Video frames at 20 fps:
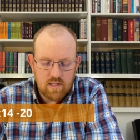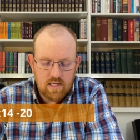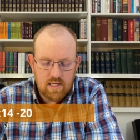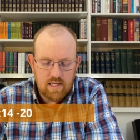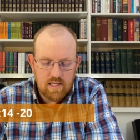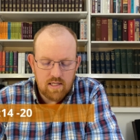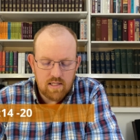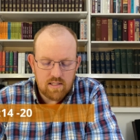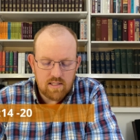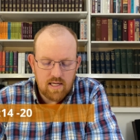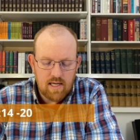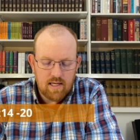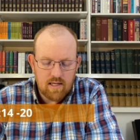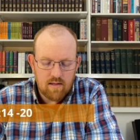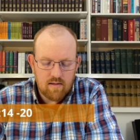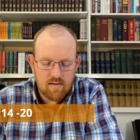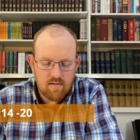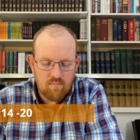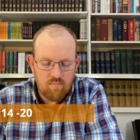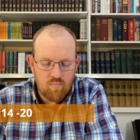he had
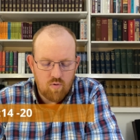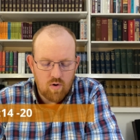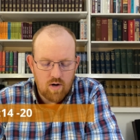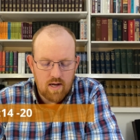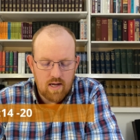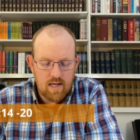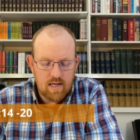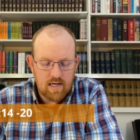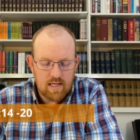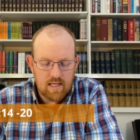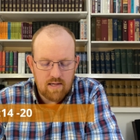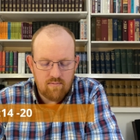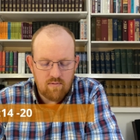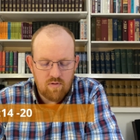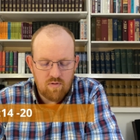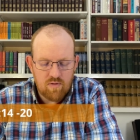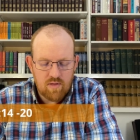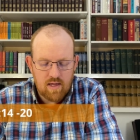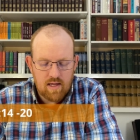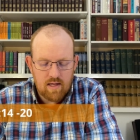taken some bread and
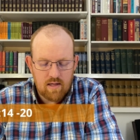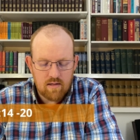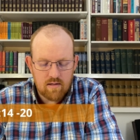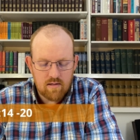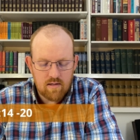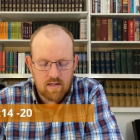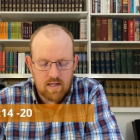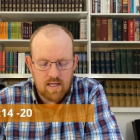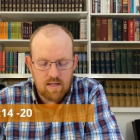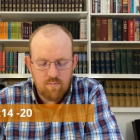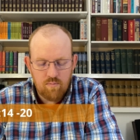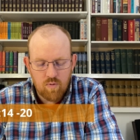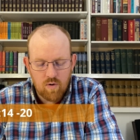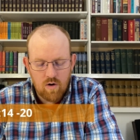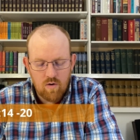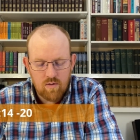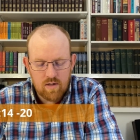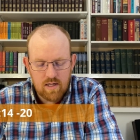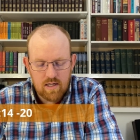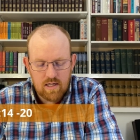given thanks, he
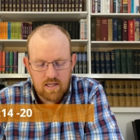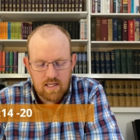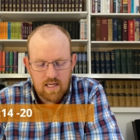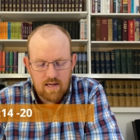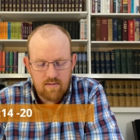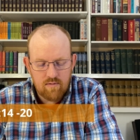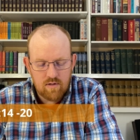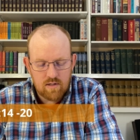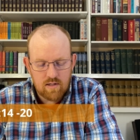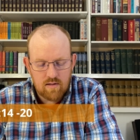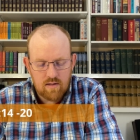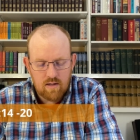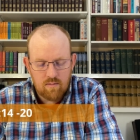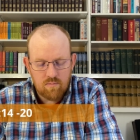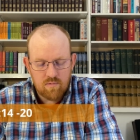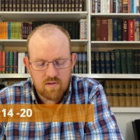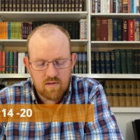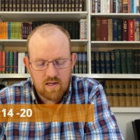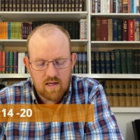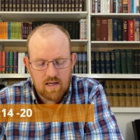broke it and gave it to
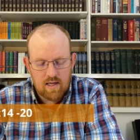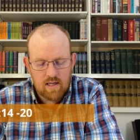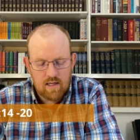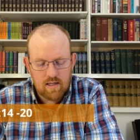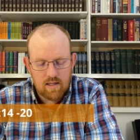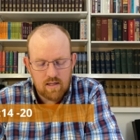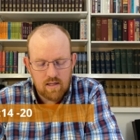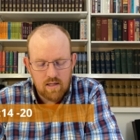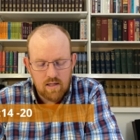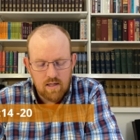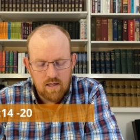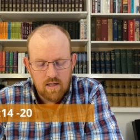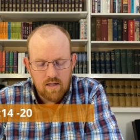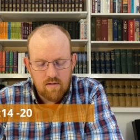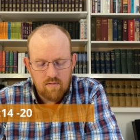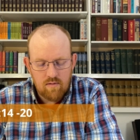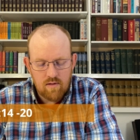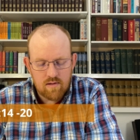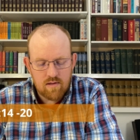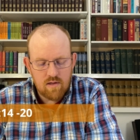them, saying,
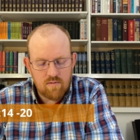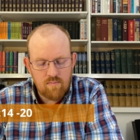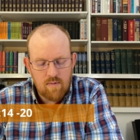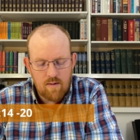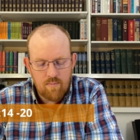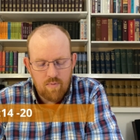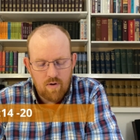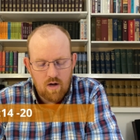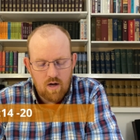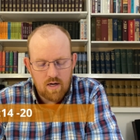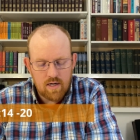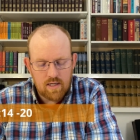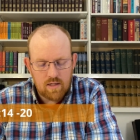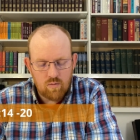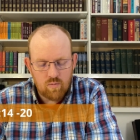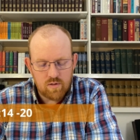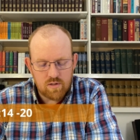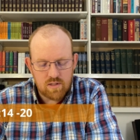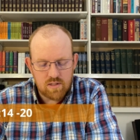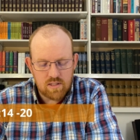This is my body,
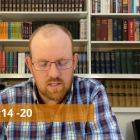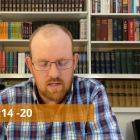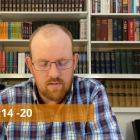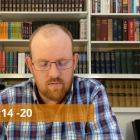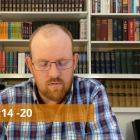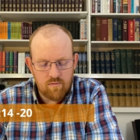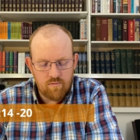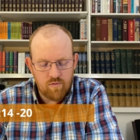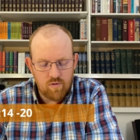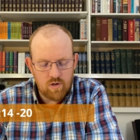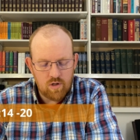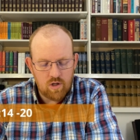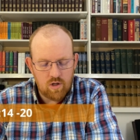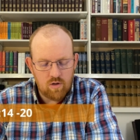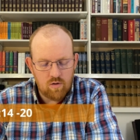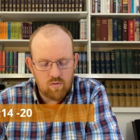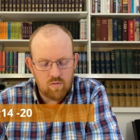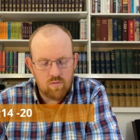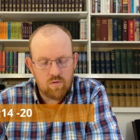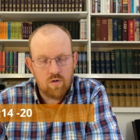which is given for
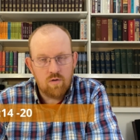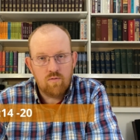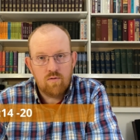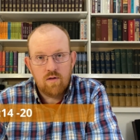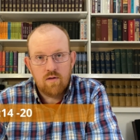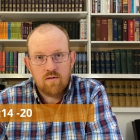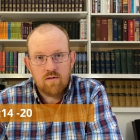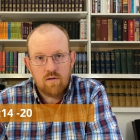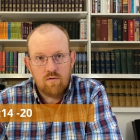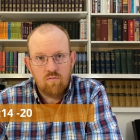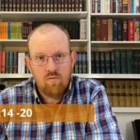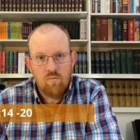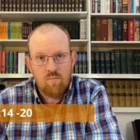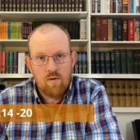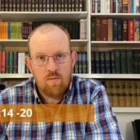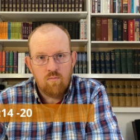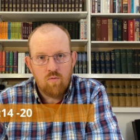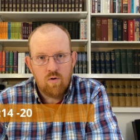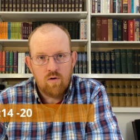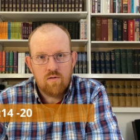you. Do this in
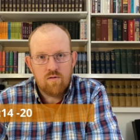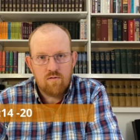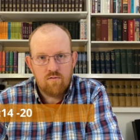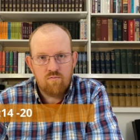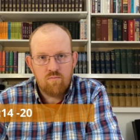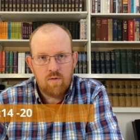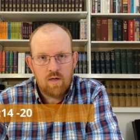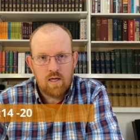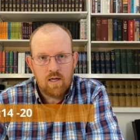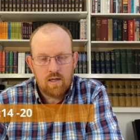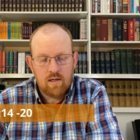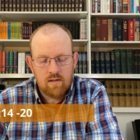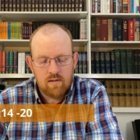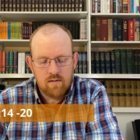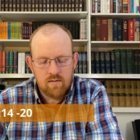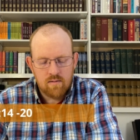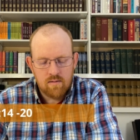remembrance of me.